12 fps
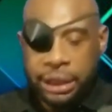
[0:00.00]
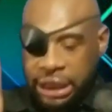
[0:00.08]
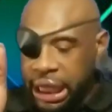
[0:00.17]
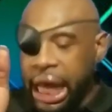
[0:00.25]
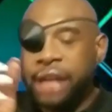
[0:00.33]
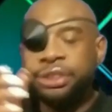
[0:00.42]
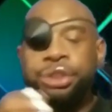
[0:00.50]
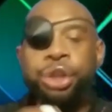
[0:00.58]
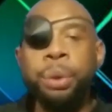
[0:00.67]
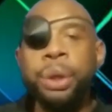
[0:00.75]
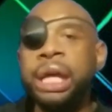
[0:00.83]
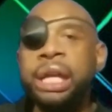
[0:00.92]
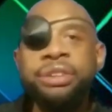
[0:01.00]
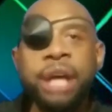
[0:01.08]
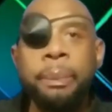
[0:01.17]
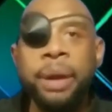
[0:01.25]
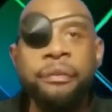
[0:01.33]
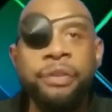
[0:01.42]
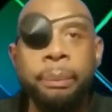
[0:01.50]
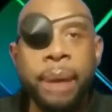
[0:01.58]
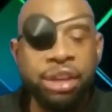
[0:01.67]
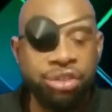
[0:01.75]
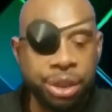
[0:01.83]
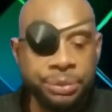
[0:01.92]
it has to do with any type of
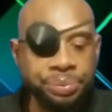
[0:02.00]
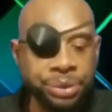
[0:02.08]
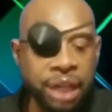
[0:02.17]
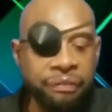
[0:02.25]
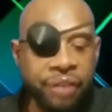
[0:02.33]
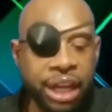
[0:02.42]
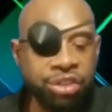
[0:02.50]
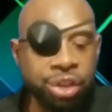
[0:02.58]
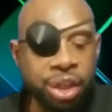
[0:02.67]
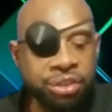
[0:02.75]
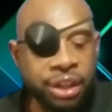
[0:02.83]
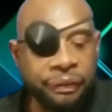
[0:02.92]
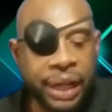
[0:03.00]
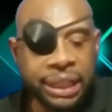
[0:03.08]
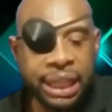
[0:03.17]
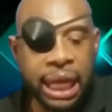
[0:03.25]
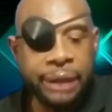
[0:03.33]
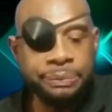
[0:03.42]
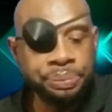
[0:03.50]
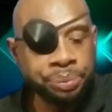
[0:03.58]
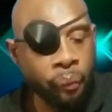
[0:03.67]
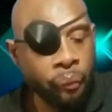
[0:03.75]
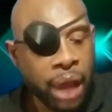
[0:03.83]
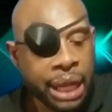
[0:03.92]
inflammation, infection or stuff like that
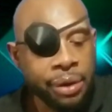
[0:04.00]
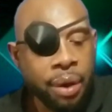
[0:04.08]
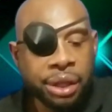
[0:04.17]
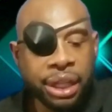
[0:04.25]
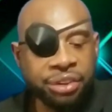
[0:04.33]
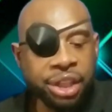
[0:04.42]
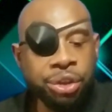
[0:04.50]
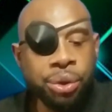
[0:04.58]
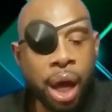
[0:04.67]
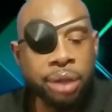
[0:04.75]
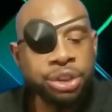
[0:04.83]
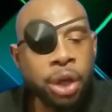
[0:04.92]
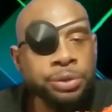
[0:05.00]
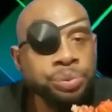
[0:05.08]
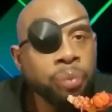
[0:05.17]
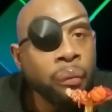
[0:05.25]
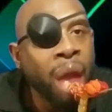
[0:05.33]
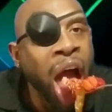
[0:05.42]
that's in you also.